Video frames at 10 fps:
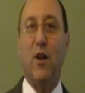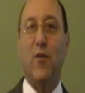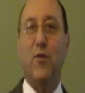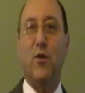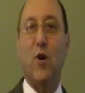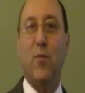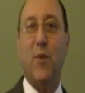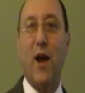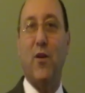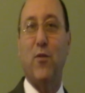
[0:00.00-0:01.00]
If you go
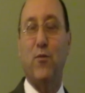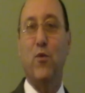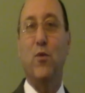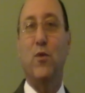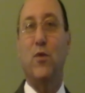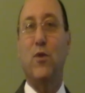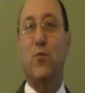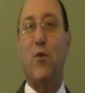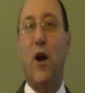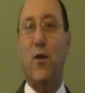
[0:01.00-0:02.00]
back through your
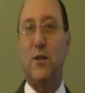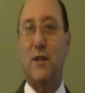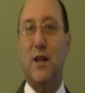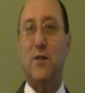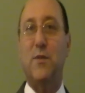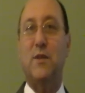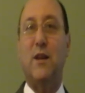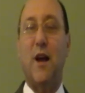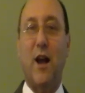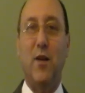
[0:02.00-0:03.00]
prior assessments
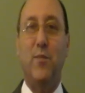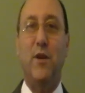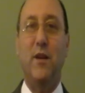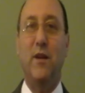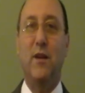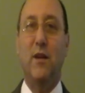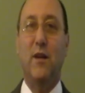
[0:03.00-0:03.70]
and IEPs,